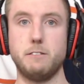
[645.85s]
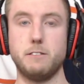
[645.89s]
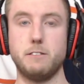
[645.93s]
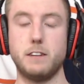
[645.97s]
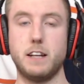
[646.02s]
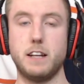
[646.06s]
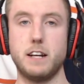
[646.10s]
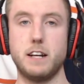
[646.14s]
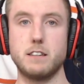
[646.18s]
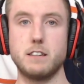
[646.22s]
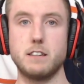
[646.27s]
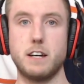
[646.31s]
and
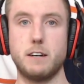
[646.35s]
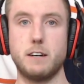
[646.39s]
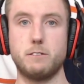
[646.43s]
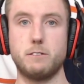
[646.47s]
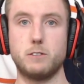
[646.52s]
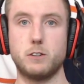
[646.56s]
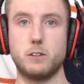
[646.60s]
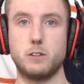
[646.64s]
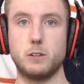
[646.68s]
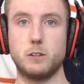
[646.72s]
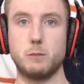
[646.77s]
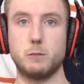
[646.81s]
that's
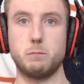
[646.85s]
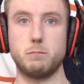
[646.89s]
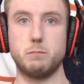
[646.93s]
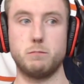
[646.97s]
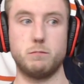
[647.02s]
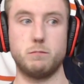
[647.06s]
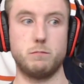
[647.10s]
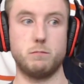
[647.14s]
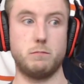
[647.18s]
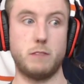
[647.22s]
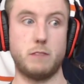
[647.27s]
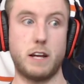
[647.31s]
after
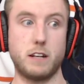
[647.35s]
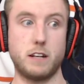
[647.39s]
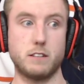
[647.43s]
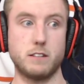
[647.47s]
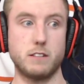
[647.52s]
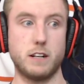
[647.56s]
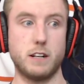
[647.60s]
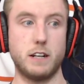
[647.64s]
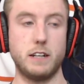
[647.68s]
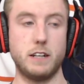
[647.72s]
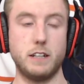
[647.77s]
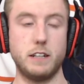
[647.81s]

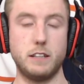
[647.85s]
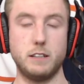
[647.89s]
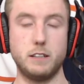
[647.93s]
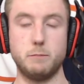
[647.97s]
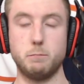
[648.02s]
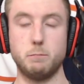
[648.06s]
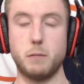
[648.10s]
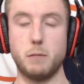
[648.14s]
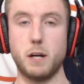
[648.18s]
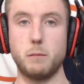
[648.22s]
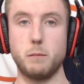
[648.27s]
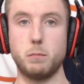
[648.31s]
anxiety and
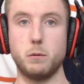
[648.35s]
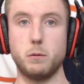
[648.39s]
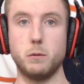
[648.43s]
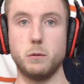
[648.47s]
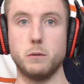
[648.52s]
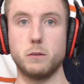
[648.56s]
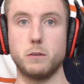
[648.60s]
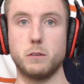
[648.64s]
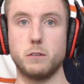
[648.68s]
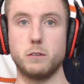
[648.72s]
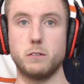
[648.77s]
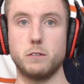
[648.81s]
bipolar